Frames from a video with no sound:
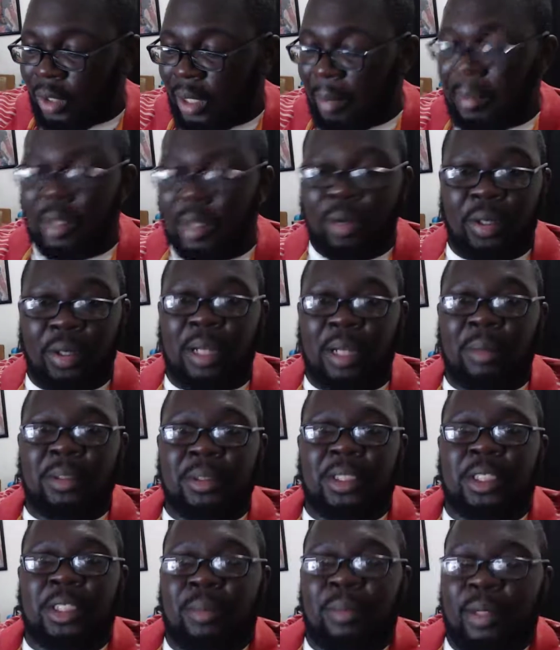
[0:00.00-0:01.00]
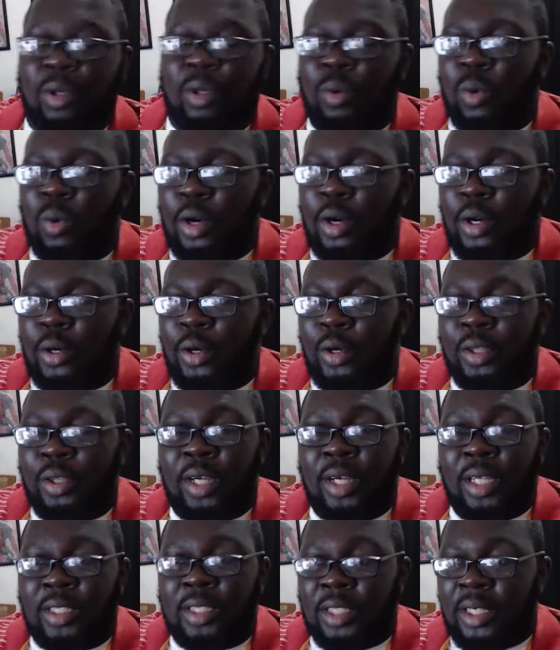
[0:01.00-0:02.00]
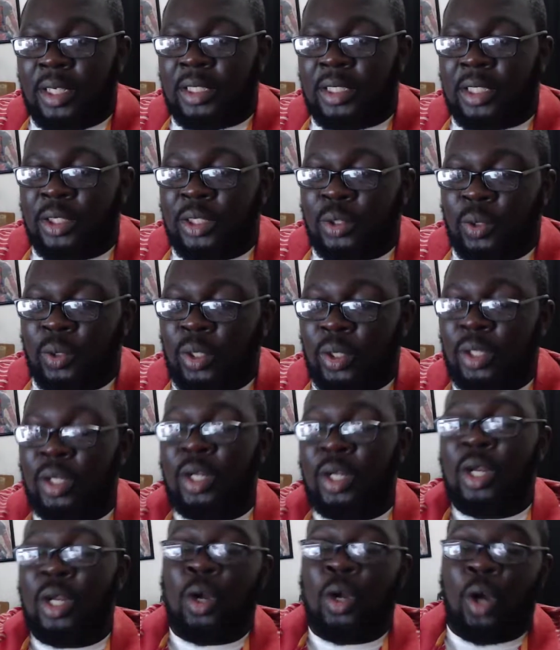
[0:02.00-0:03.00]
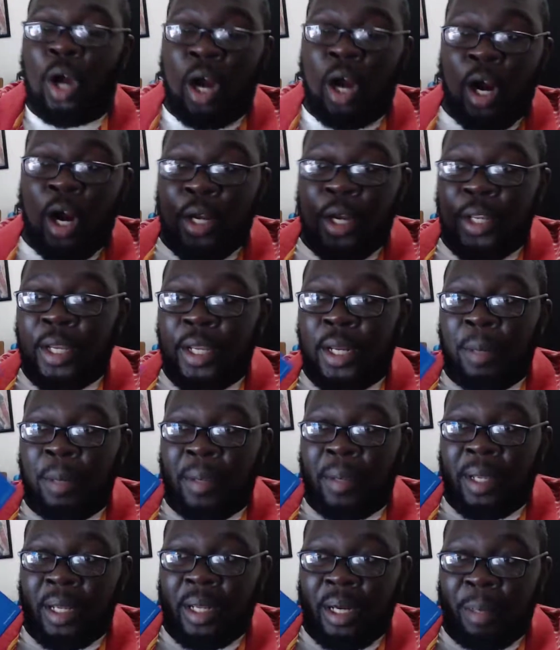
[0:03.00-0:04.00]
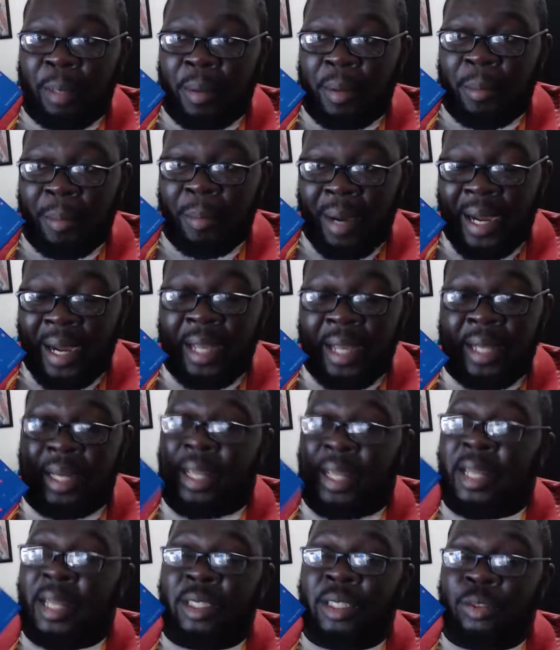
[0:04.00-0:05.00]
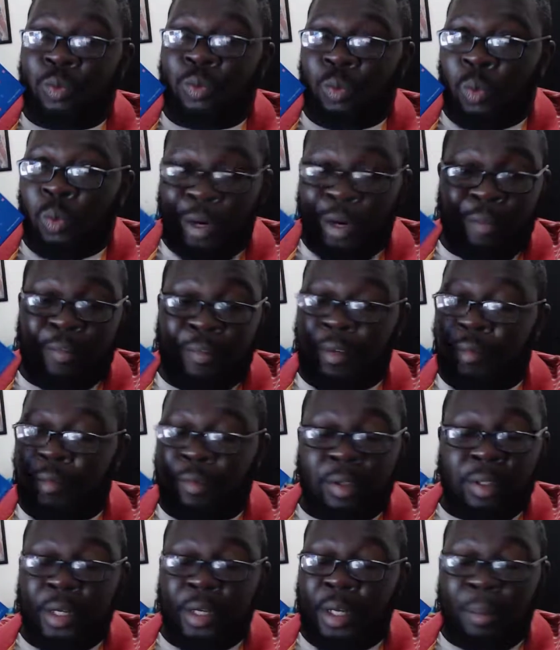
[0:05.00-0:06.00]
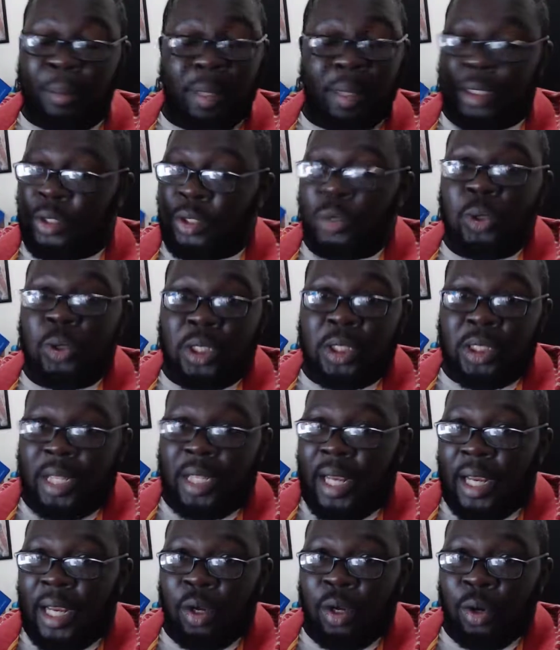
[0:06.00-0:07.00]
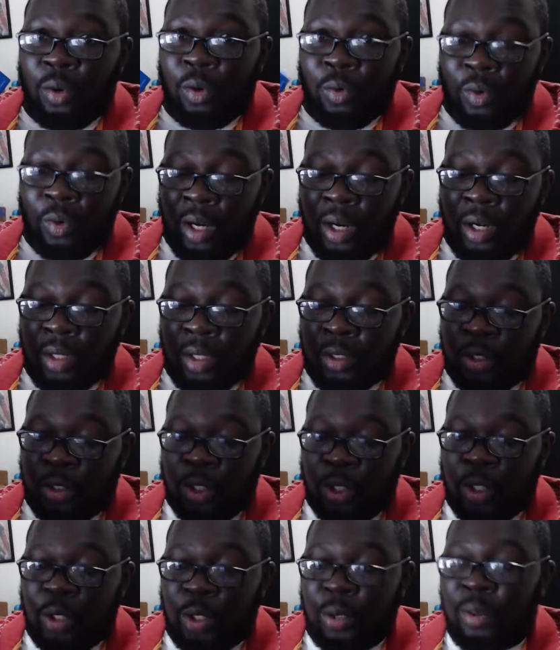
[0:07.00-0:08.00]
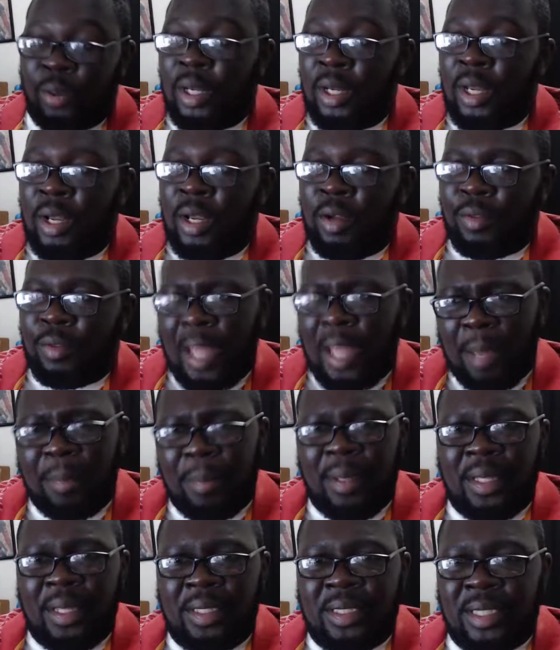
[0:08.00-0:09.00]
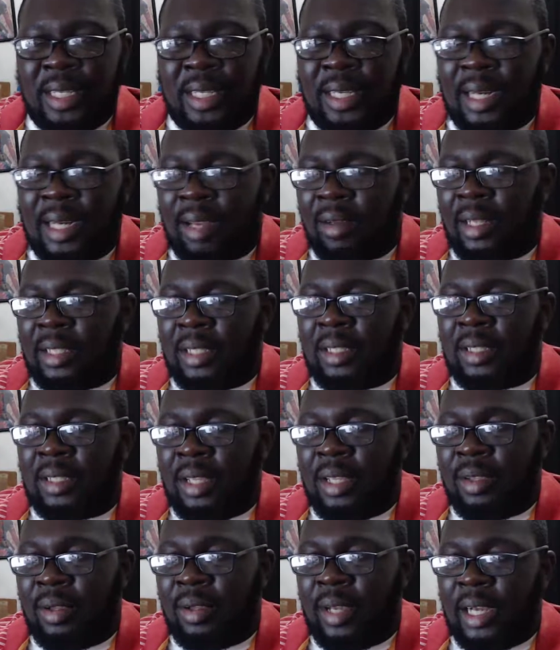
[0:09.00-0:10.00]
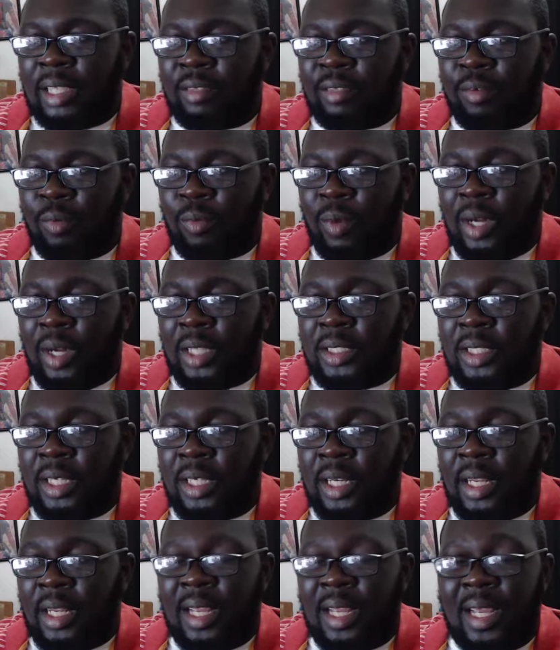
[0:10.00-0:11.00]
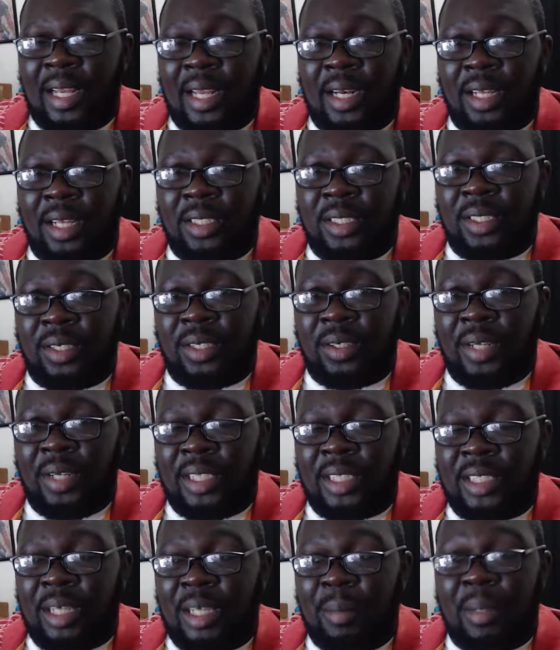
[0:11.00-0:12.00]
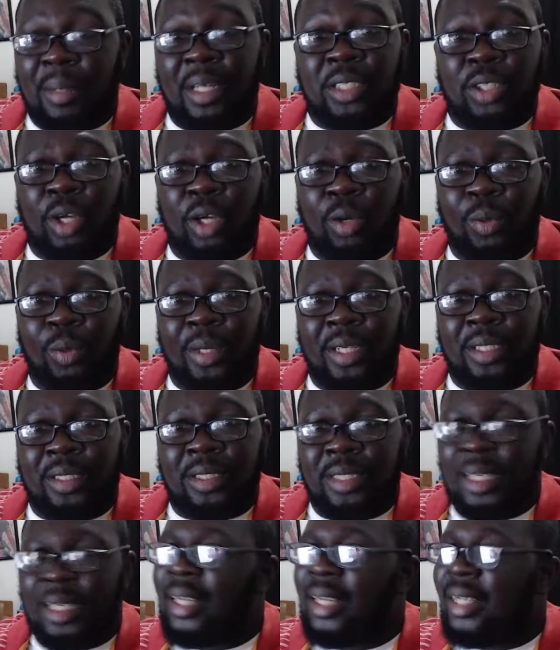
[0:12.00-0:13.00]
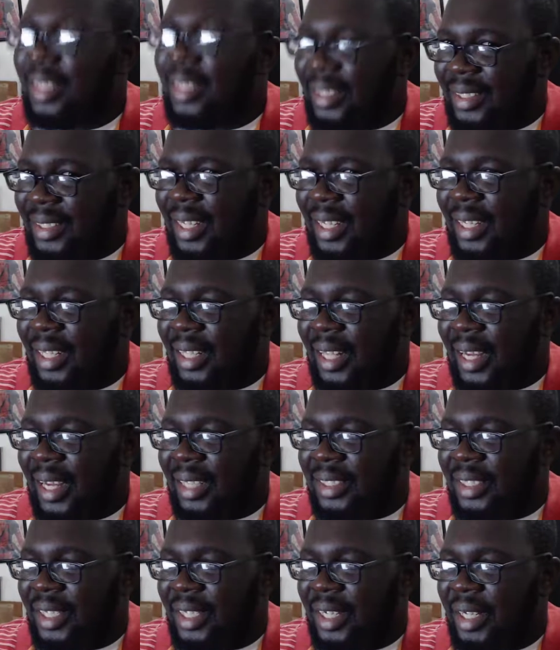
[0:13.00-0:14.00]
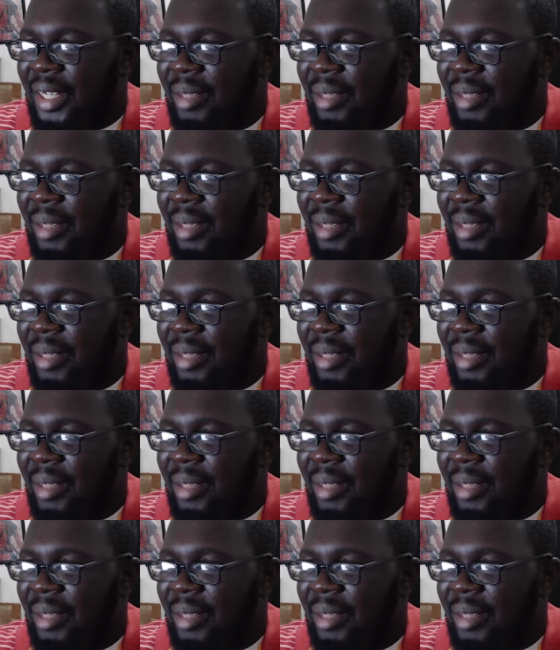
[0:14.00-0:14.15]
Let me know in the comment section below, what are your thoughts on this controller? Are you going to pick it up and buy it? It is worth it for 30 bucks. You just can't go wrong. So that being said, I'd like to thank you guys for watching. And until next time, and as always, stay classy.